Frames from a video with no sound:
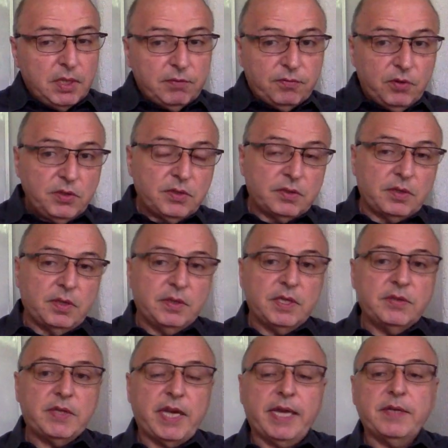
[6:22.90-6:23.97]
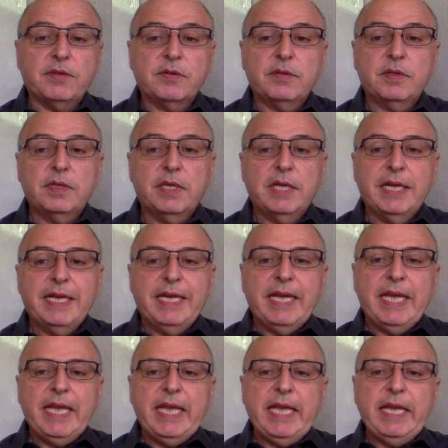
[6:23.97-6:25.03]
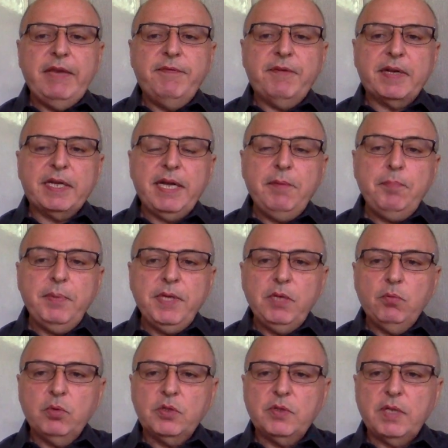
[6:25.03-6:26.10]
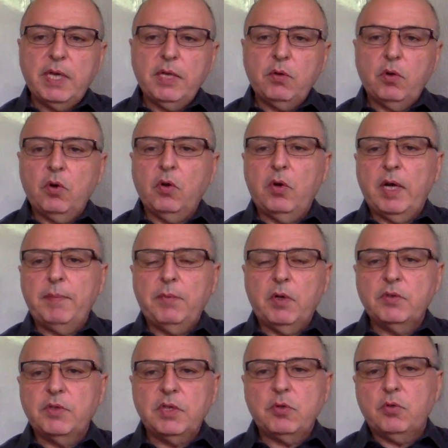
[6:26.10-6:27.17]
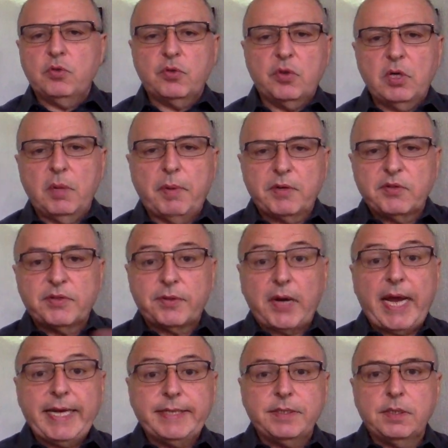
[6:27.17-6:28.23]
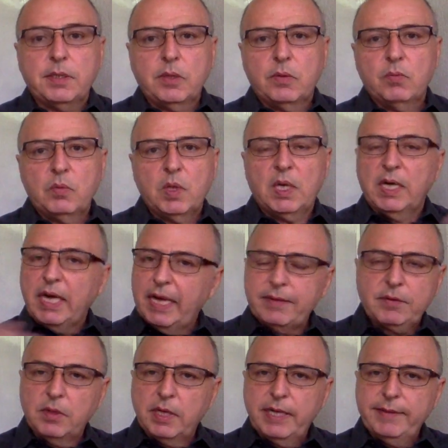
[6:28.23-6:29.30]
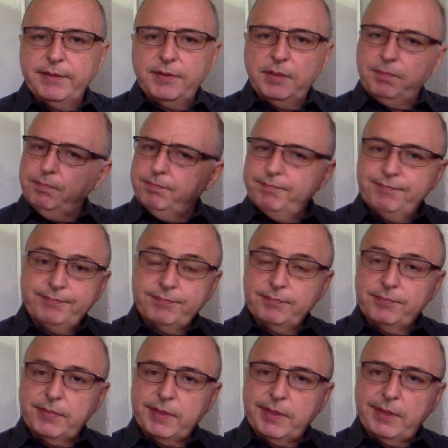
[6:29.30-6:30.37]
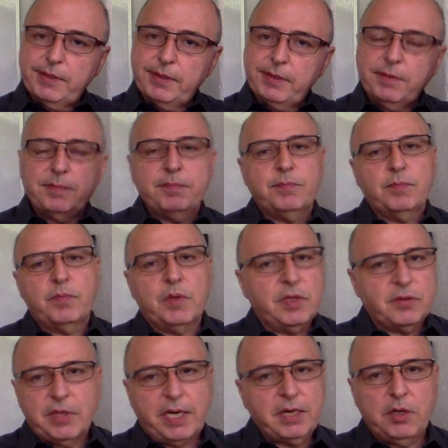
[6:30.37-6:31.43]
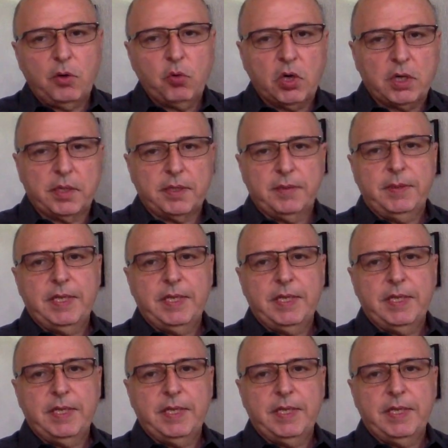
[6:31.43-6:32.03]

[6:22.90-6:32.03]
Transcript: for instance, in this case, if a company would say, oh, I'm just concerned about strategy and not leadership, it's not going to work.